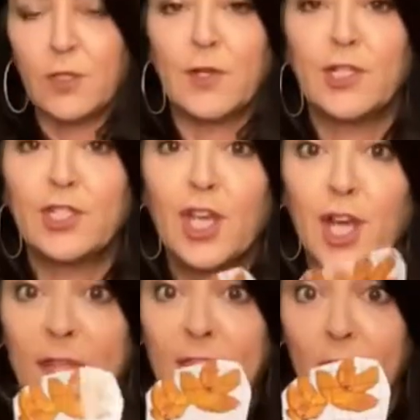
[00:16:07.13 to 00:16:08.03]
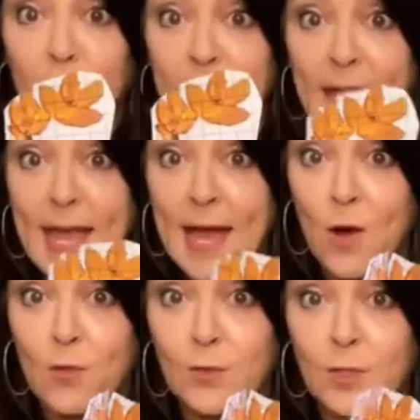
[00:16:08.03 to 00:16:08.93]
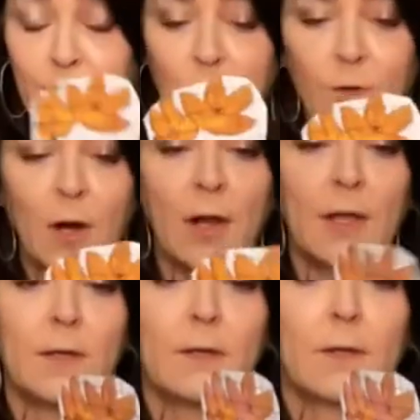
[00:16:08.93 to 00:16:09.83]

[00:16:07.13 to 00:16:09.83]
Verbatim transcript: So I just cut those out. All right.